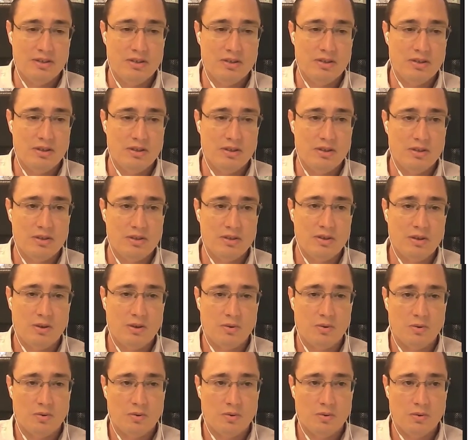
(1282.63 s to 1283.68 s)

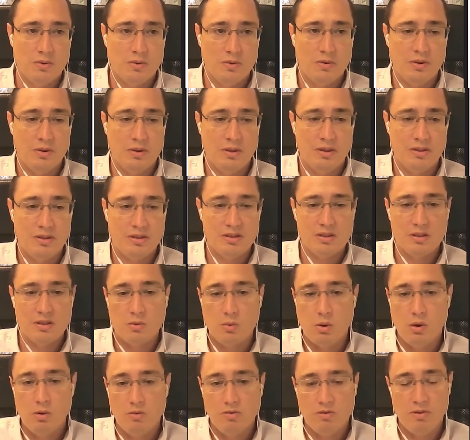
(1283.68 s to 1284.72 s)
So this is a
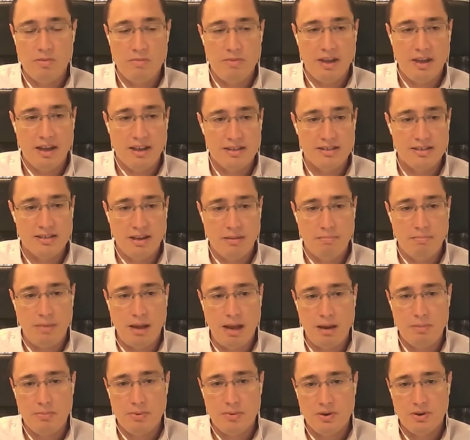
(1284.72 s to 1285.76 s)
quote from that same
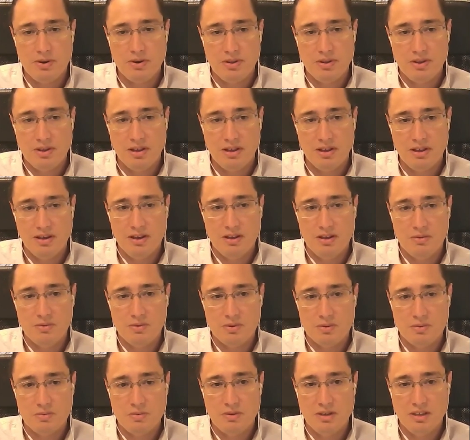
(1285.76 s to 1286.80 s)
paper, that it was
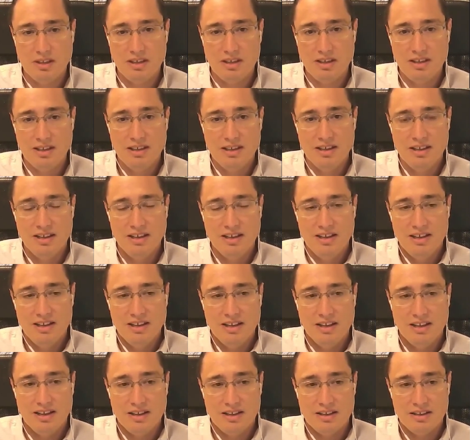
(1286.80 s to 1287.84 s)
really
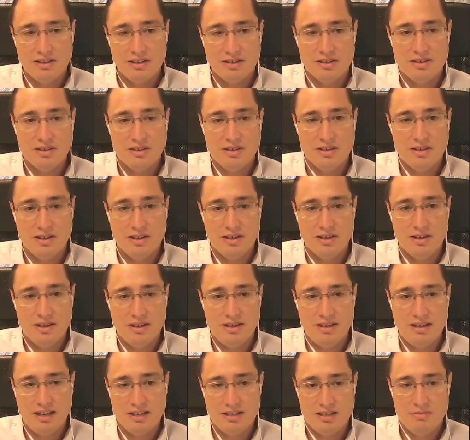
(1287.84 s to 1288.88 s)
a
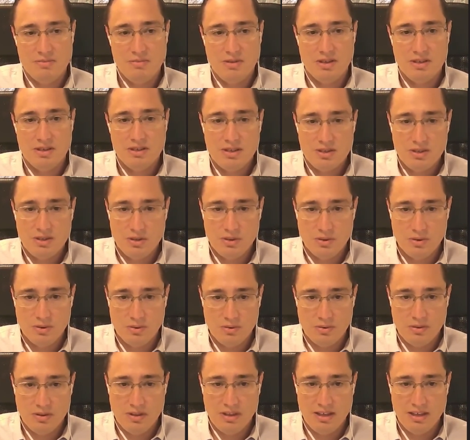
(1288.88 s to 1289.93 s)
testament to
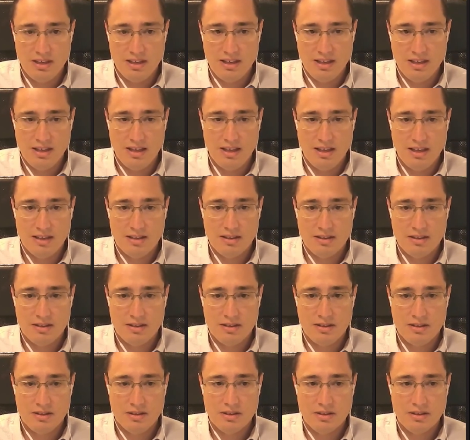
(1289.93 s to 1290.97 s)
the
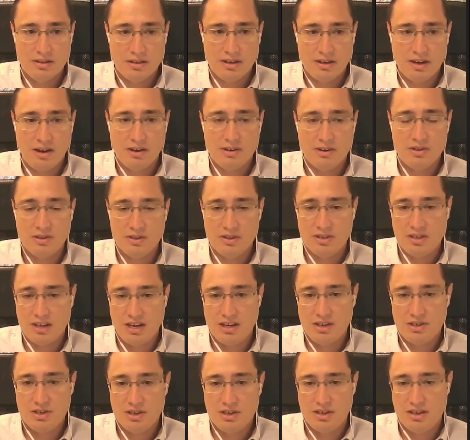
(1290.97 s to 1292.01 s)

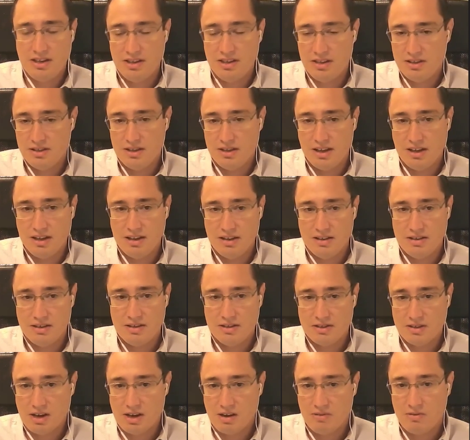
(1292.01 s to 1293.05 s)
characterization and
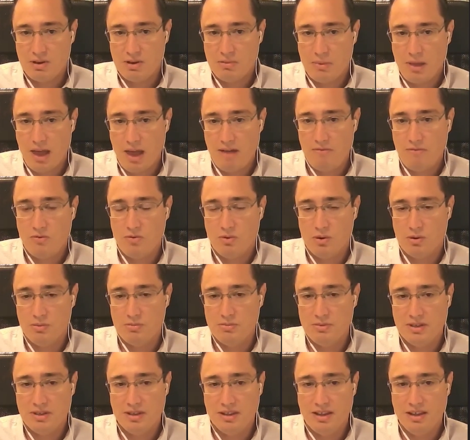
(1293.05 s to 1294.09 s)
discovery platforms
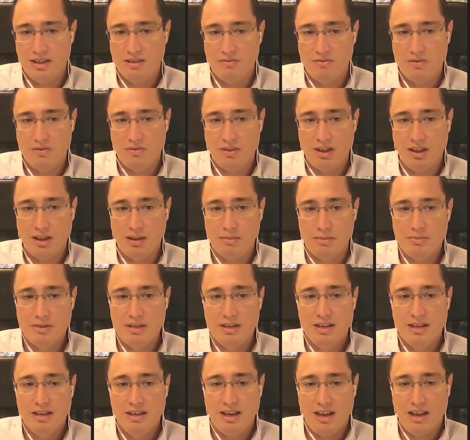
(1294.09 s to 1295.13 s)
that they've developed,
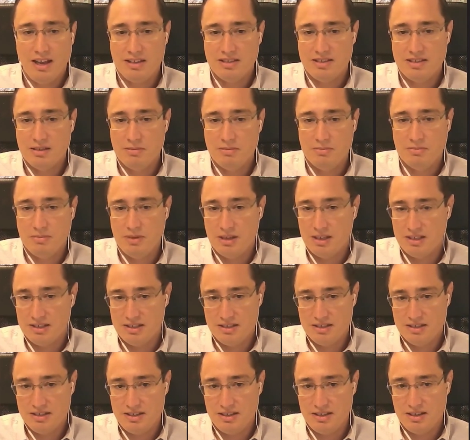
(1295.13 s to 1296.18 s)
and some
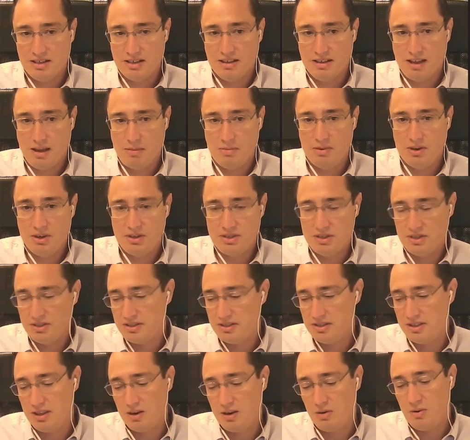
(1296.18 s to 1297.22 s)
existing collaborations that
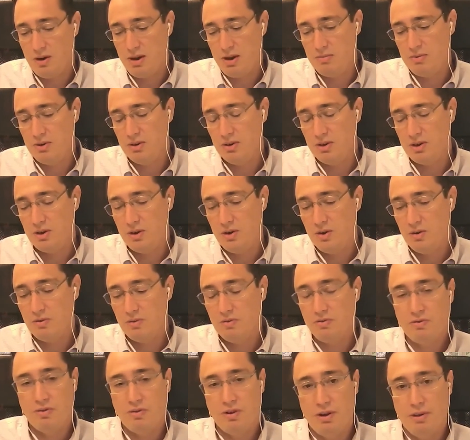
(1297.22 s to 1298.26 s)
they were able to go
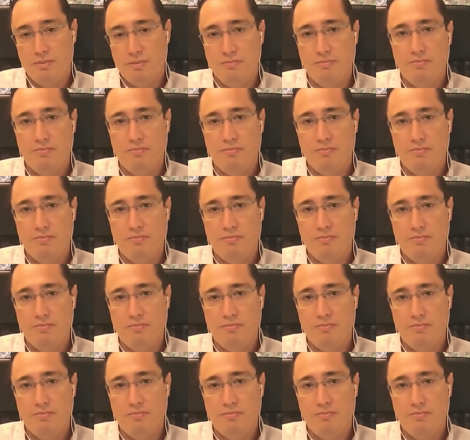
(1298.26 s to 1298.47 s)
from